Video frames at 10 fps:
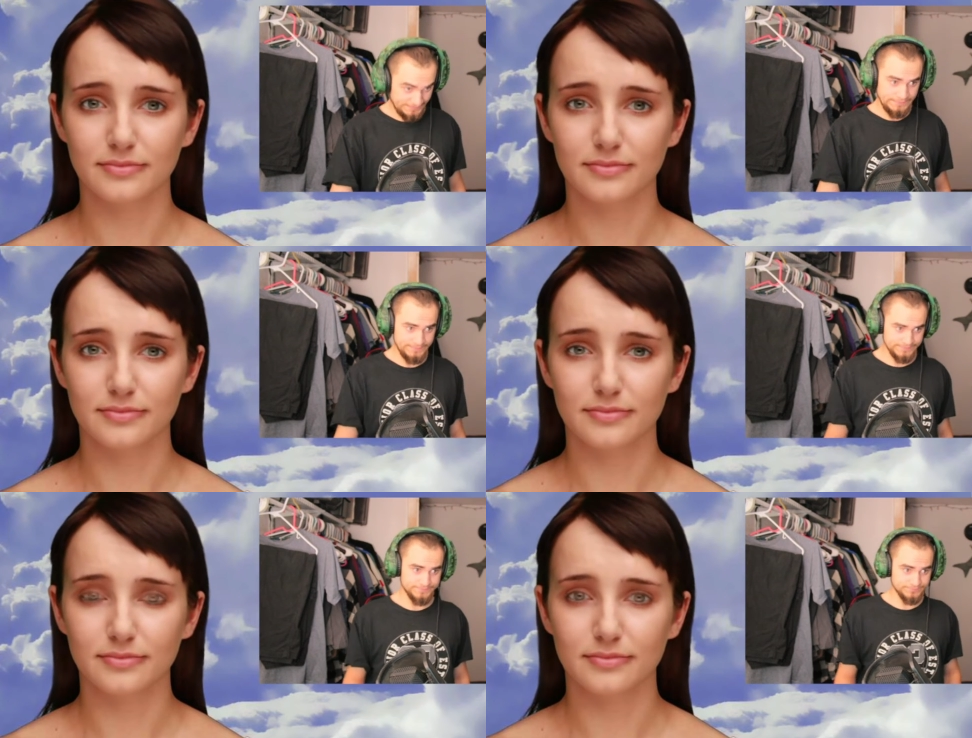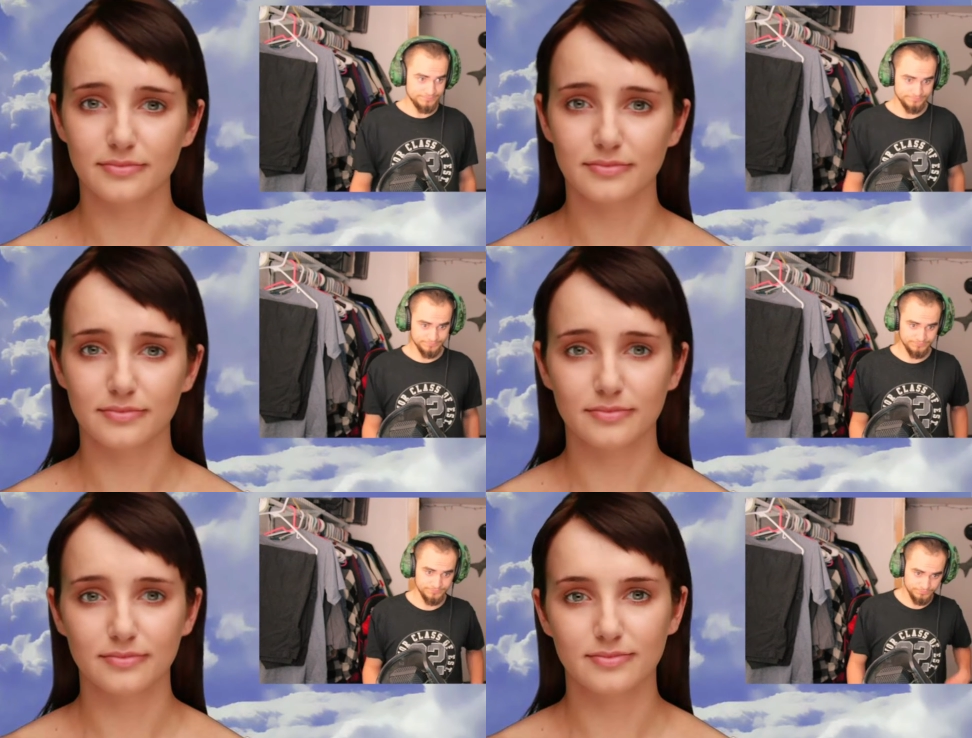
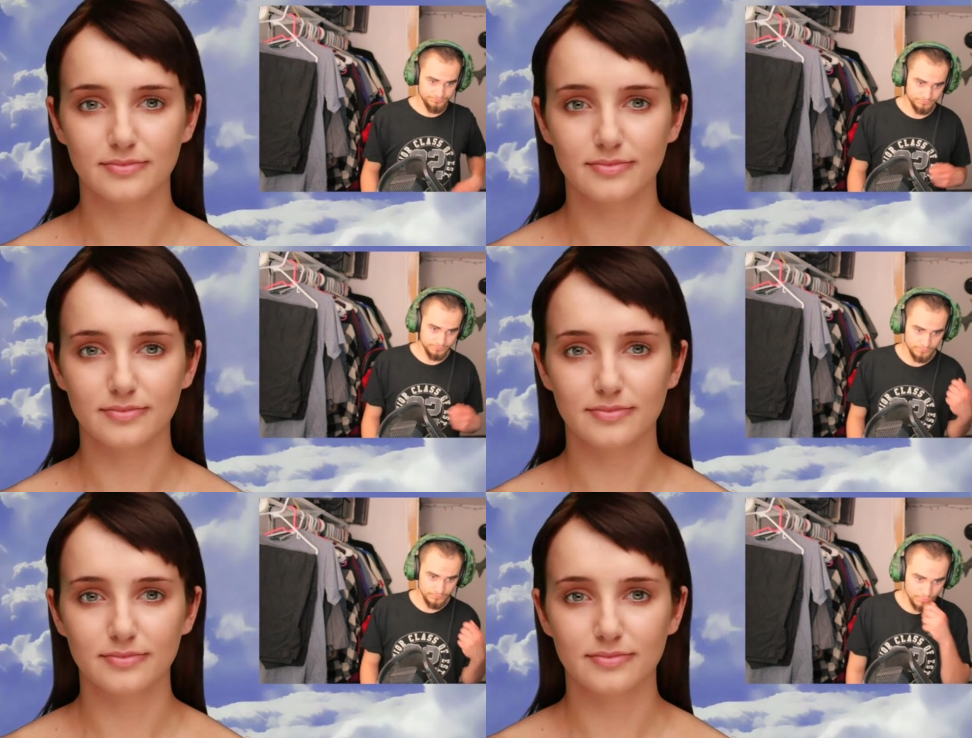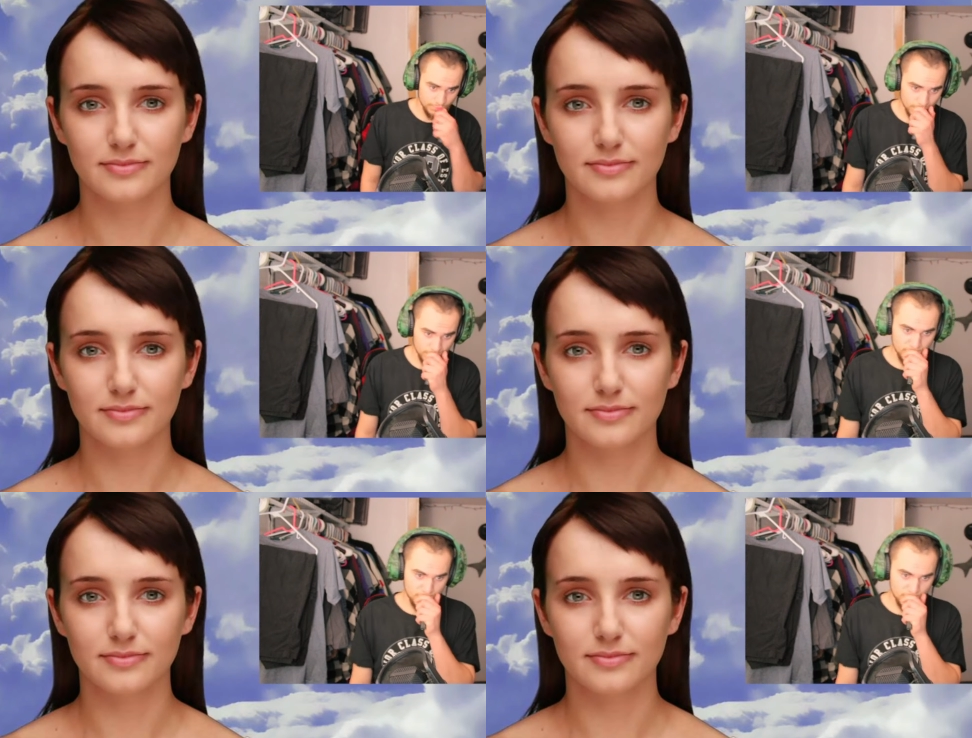[no speech]